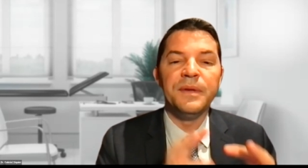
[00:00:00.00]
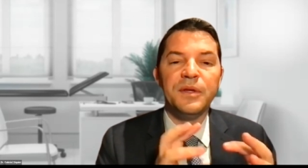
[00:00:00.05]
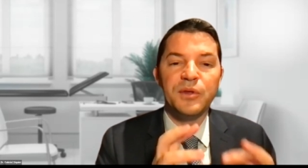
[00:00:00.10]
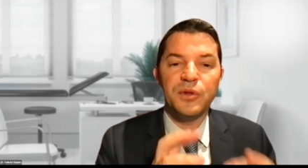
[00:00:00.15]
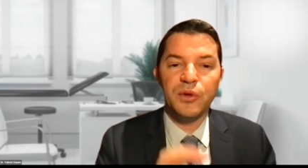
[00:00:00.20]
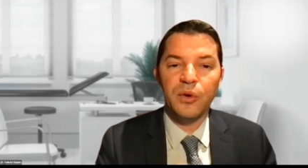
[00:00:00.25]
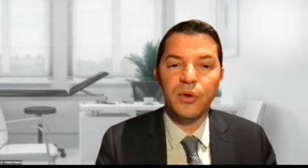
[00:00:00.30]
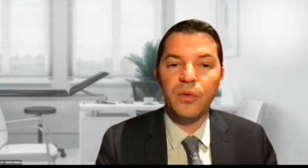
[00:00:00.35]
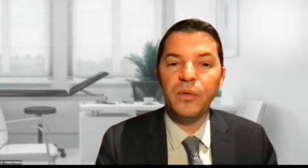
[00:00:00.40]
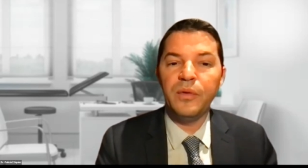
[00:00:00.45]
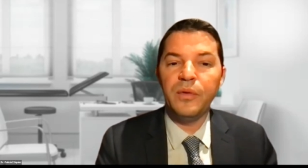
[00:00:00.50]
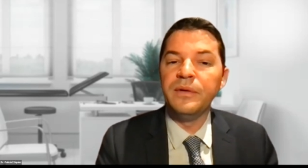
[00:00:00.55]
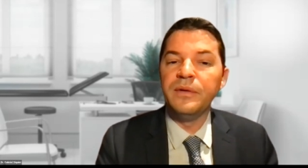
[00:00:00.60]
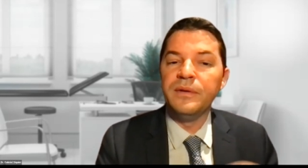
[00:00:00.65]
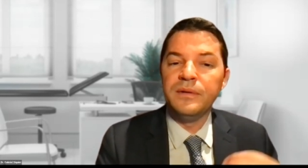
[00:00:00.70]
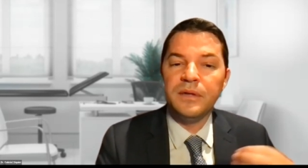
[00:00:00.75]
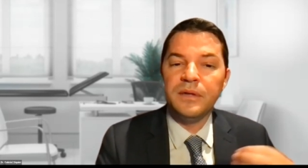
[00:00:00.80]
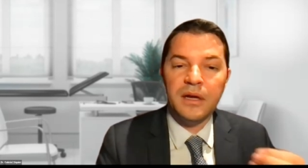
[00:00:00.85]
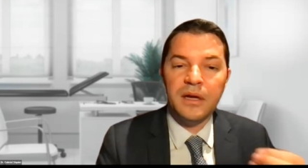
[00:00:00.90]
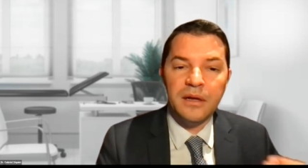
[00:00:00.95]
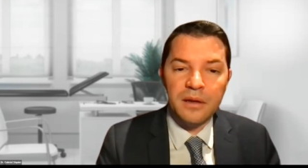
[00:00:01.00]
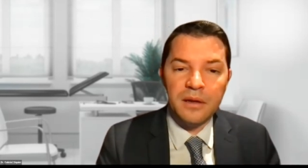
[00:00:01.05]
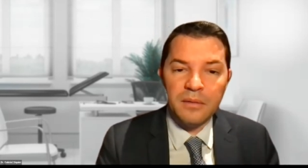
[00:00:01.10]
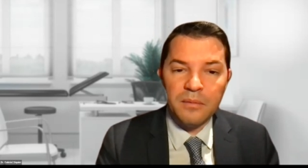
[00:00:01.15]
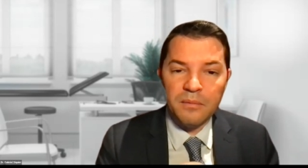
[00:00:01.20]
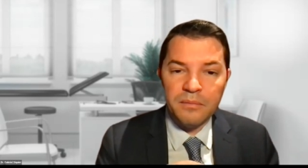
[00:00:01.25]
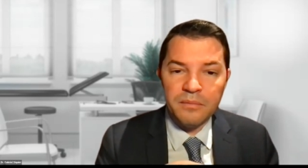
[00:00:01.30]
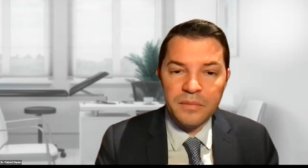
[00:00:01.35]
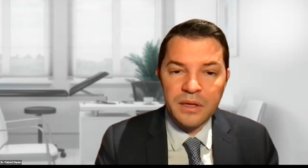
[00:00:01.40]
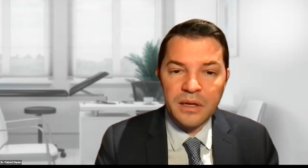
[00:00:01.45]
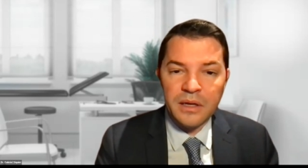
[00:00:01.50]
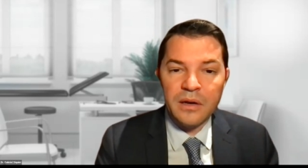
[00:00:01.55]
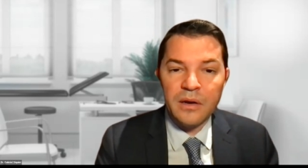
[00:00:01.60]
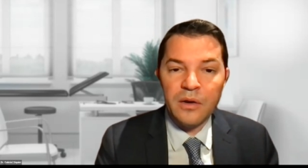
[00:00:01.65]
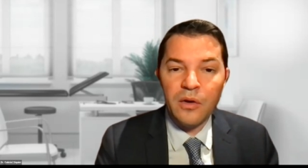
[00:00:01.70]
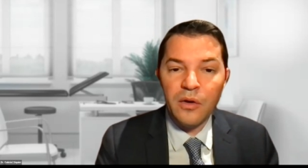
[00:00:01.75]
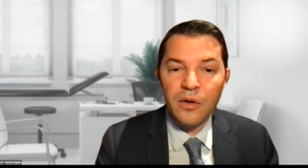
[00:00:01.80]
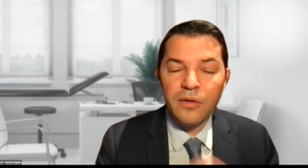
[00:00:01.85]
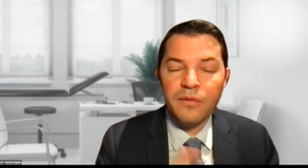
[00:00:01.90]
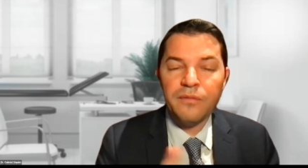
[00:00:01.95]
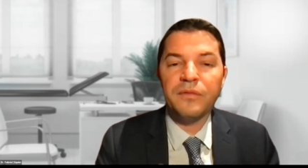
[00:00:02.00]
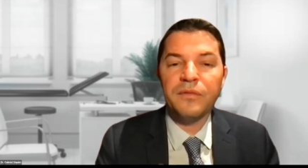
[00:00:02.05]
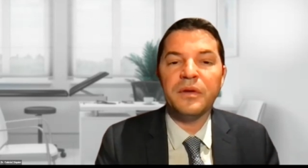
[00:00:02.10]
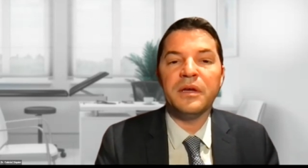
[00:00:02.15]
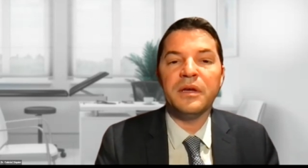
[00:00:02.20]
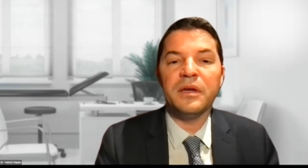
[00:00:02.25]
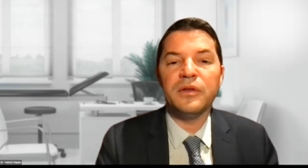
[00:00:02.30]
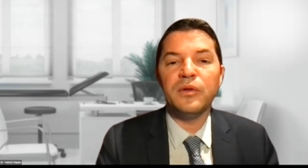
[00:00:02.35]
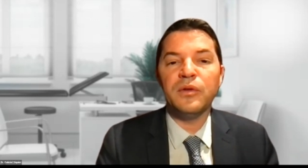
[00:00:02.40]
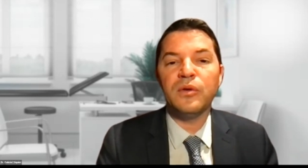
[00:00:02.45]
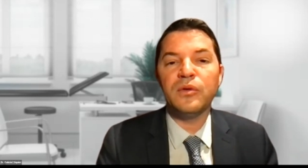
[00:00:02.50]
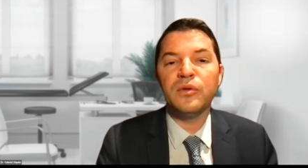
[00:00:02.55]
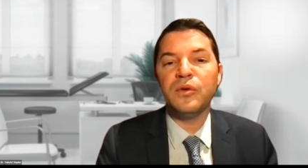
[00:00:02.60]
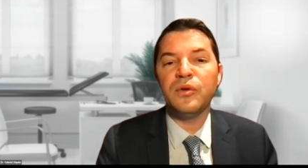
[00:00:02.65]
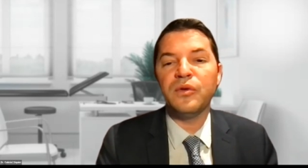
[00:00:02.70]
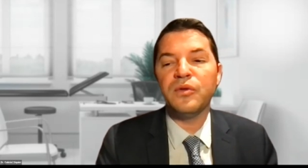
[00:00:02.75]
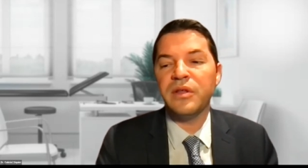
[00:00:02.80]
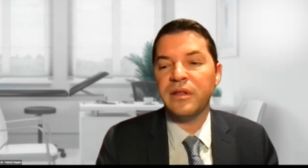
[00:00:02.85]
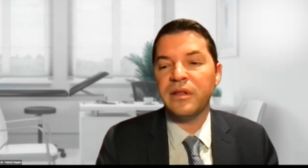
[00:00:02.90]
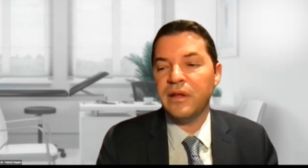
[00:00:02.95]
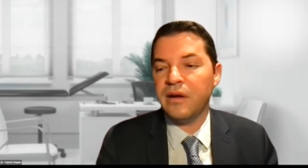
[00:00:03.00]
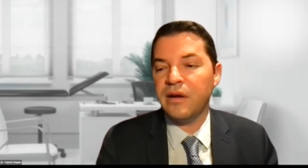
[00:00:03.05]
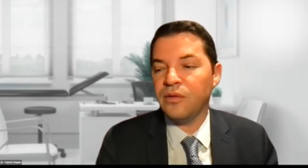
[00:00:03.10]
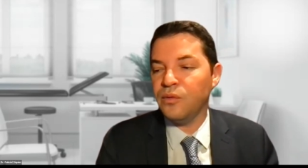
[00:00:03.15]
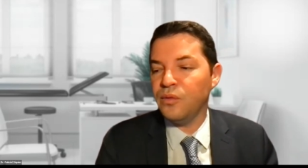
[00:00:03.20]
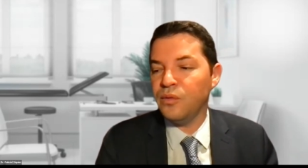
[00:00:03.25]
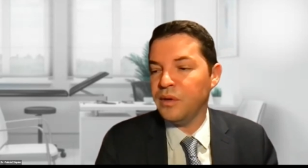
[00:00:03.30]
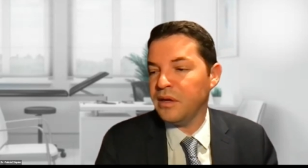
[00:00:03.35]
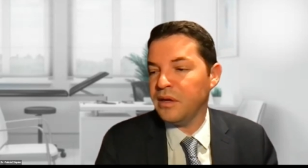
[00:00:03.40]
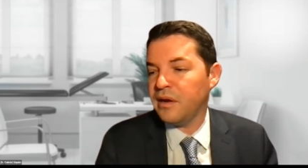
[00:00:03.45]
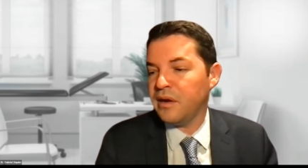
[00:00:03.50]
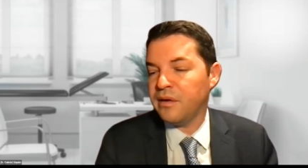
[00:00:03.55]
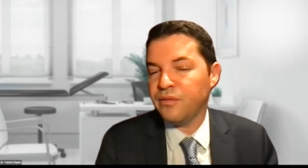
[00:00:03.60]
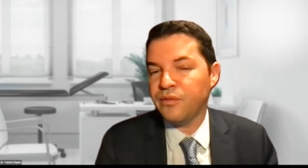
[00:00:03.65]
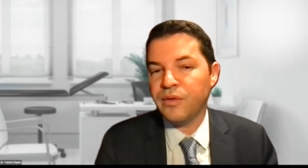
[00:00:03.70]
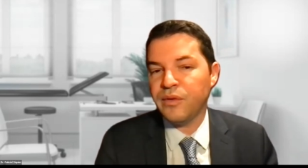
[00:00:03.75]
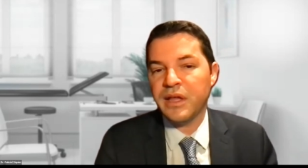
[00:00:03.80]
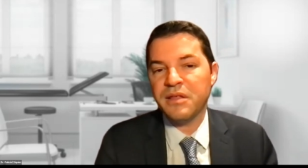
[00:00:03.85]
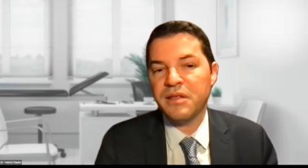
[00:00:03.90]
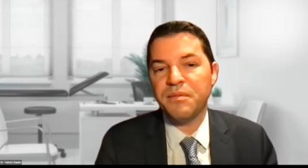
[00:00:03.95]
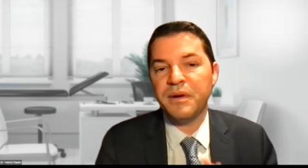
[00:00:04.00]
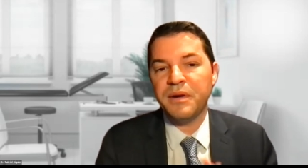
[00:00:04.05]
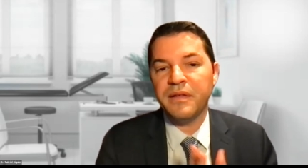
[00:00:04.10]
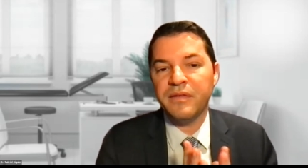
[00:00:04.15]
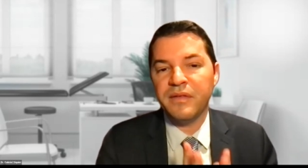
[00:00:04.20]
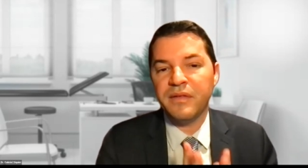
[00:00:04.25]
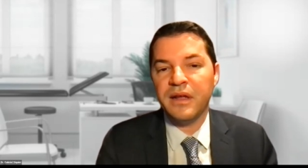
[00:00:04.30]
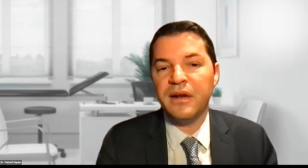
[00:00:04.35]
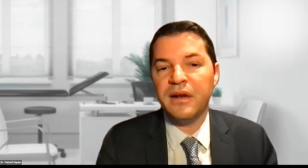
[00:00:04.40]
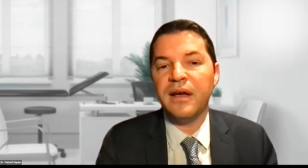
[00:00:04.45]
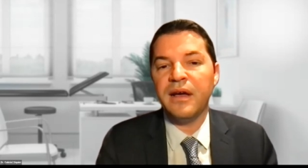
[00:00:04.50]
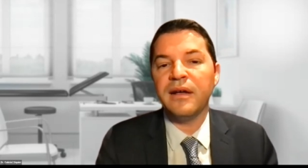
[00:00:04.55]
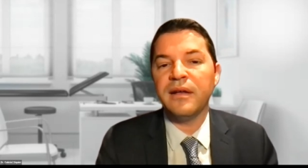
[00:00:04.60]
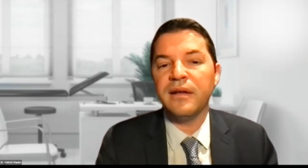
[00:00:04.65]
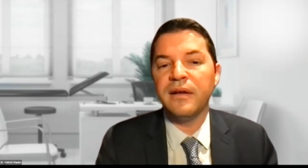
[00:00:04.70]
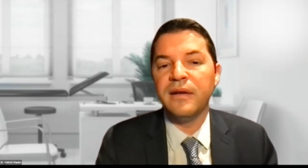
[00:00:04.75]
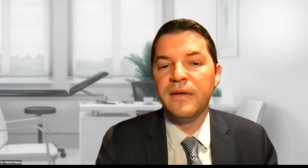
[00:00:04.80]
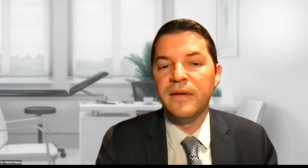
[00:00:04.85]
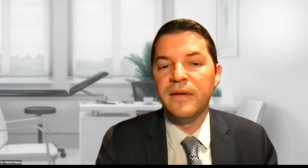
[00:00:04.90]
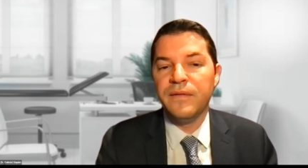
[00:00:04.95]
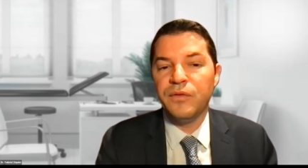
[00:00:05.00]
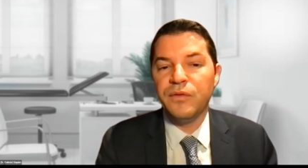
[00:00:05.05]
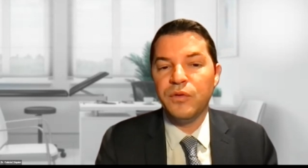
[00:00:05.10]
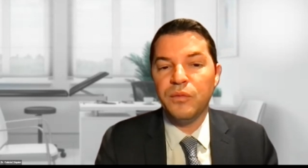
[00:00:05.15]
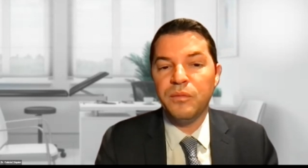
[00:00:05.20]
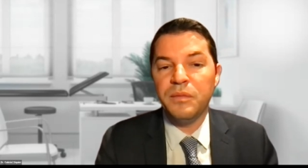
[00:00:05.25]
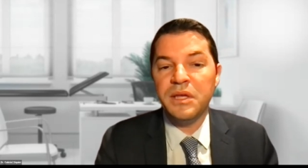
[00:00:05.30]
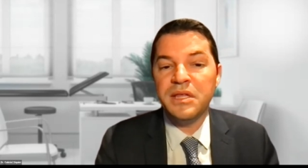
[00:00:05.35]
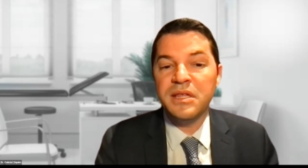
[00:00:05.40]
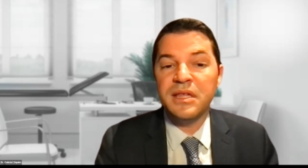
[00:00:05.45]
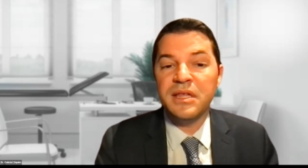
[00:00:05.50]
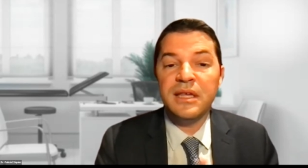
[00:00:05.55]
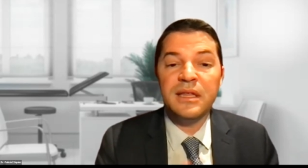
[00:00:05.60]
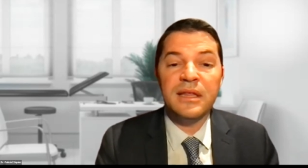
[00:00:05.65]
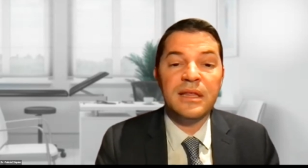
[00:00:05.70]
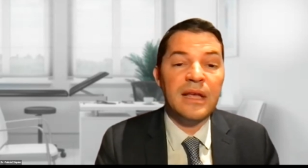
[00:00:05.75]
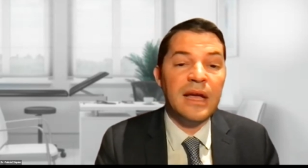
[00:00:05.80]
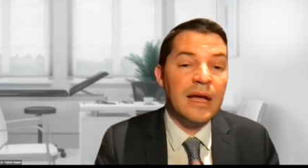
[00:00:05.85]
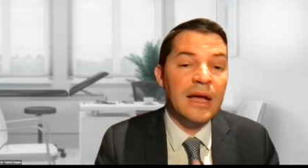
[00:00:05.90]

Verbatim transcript: So um, a lot of uh, doctors that they are doing hair transplant, they lack to mix it.